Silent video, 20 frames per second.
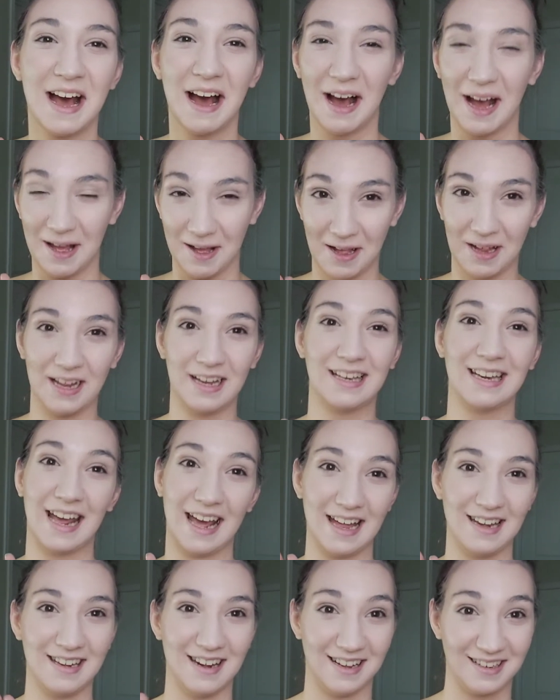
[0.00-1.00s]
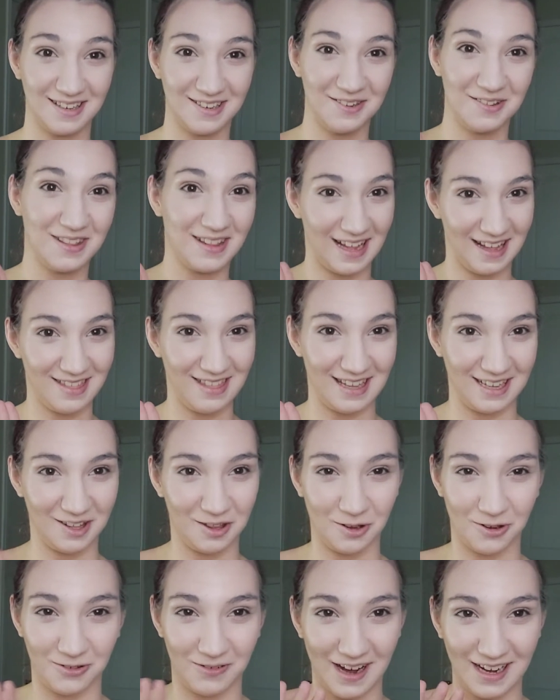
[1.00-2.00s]
I tend not to say things
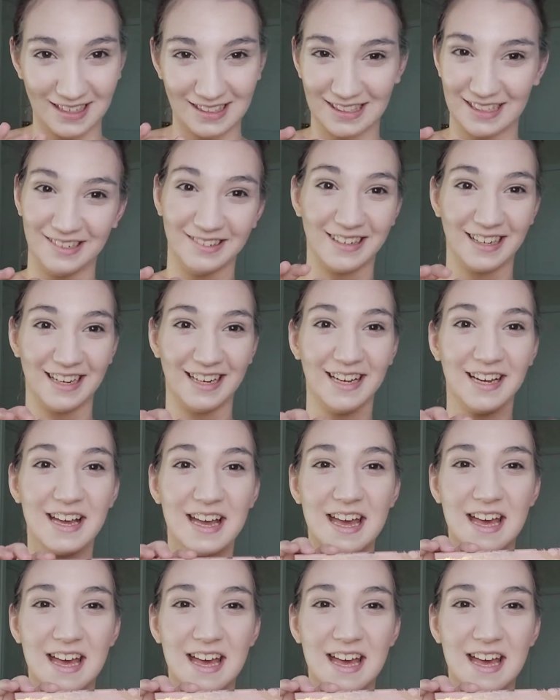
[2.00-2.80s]
correctly, okay?